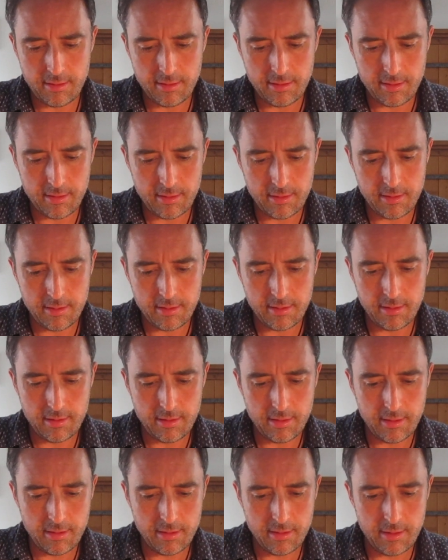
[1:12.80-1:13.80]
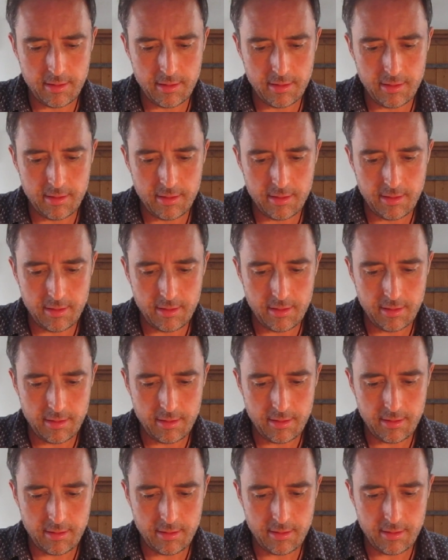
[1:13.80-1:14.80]

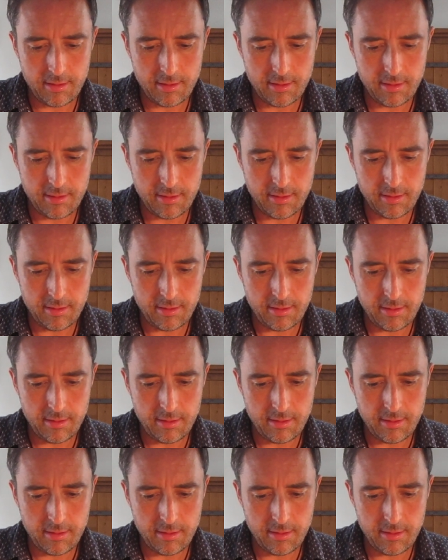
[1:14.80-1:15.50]
No one is speaking in this clip.